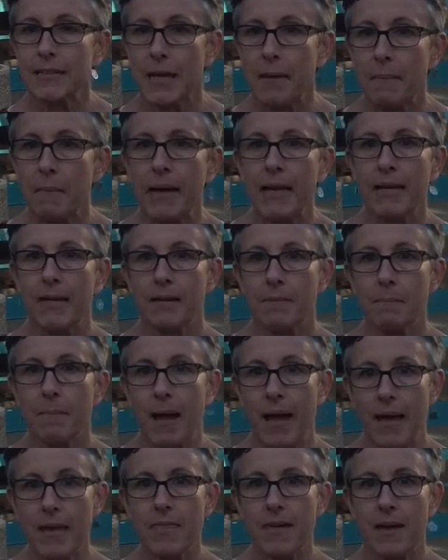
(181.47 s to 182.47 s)
as I might
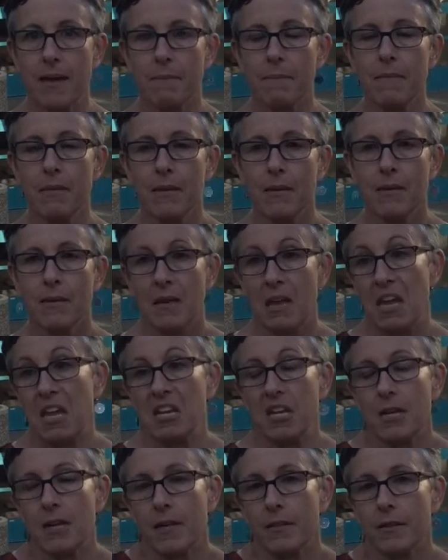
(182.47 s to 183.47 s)
by them
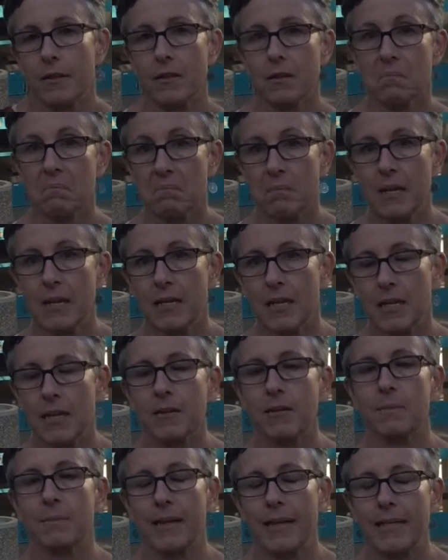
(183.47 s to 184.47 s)
in another
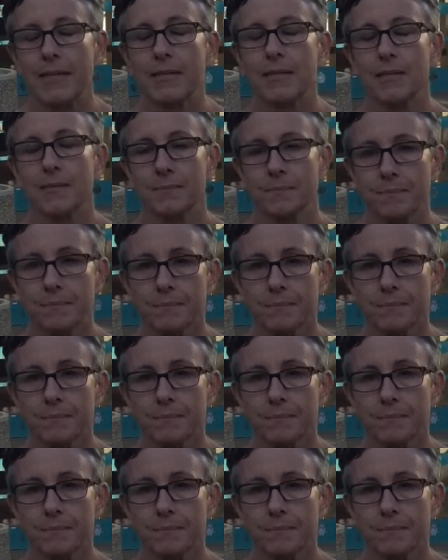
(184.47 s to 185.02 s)
place.